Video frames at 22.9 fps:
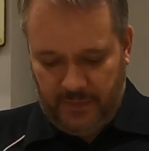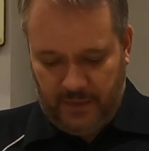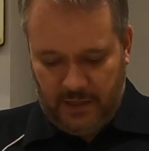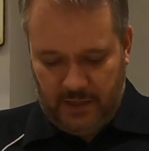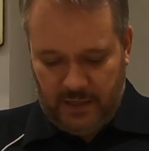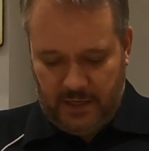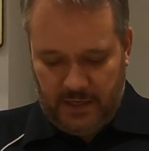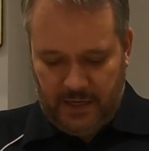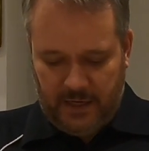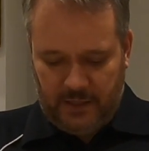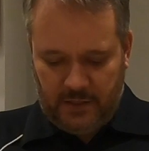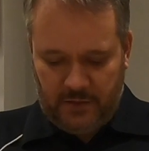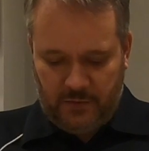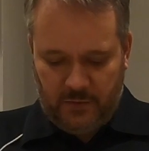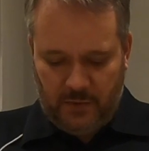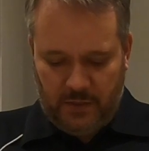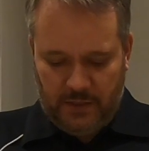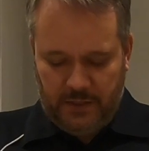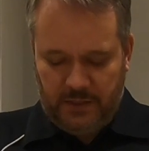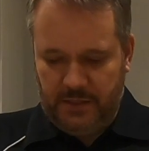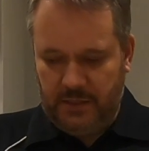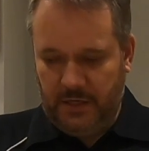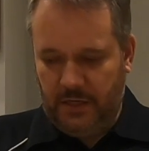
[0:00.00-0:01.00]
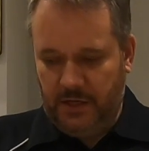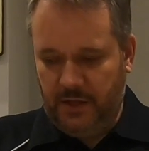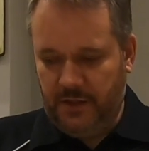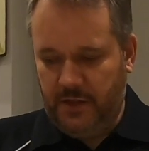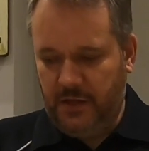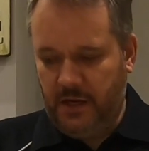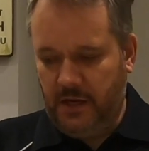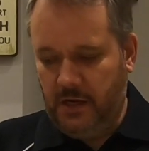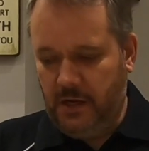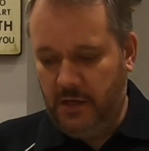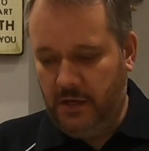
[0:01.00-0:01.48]
The next ones are
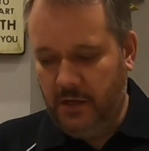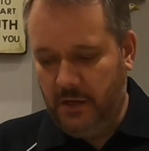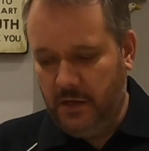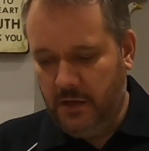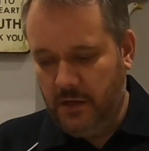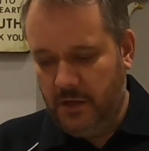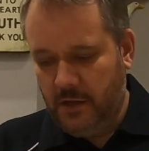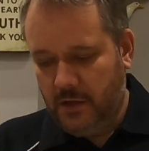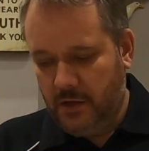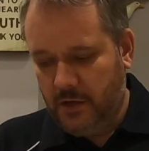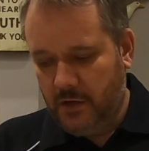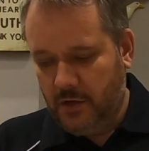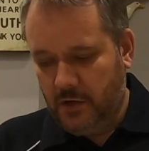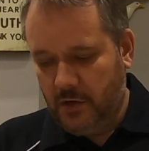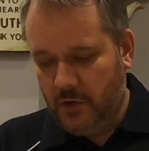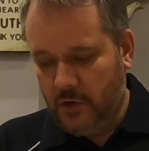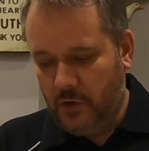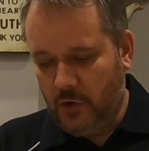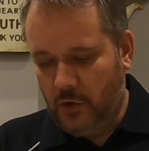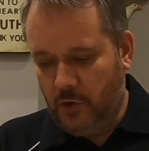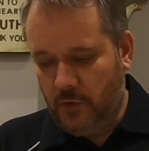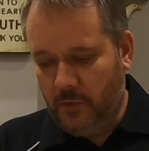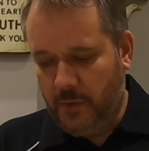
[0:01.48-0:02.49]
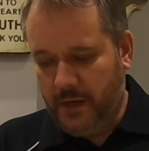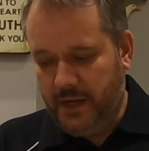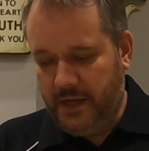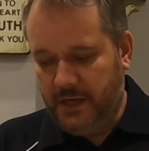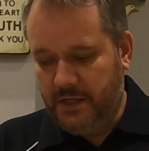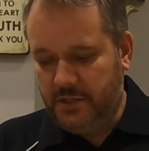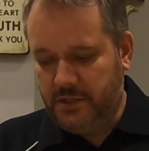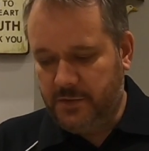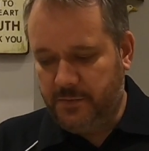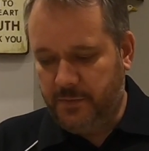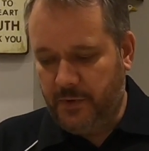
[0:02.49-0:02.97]
the
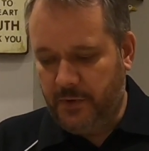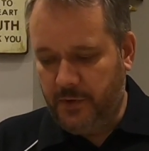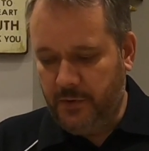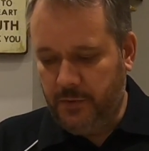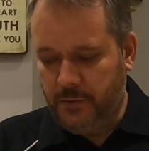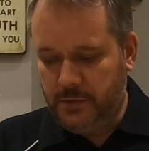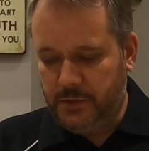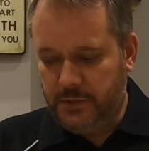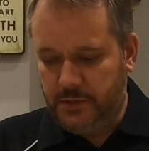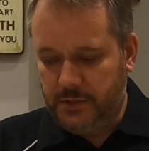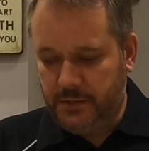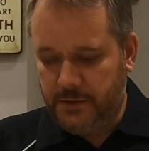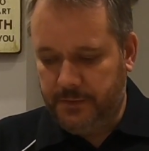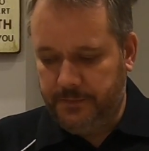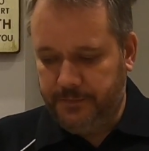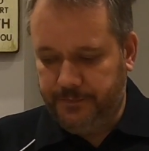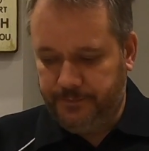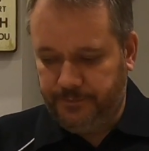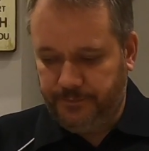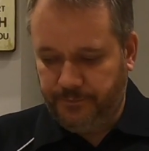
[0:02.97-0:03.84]
Norway Spruce.